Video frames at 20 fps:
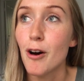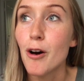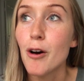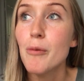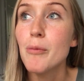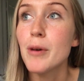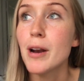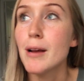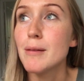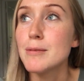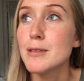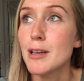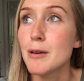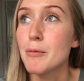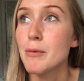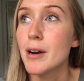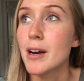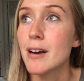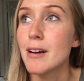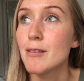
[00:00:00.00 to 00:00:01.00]
on when I'm
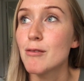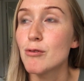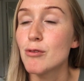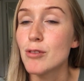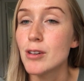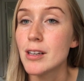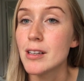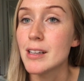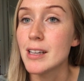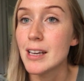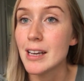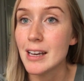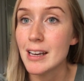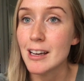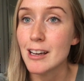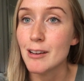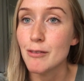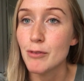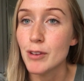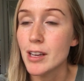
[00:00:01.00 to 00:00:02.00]
somewhere really
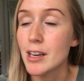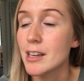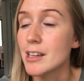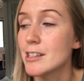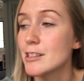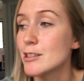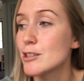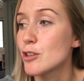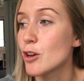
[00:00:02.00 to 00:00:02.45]
inconvenient.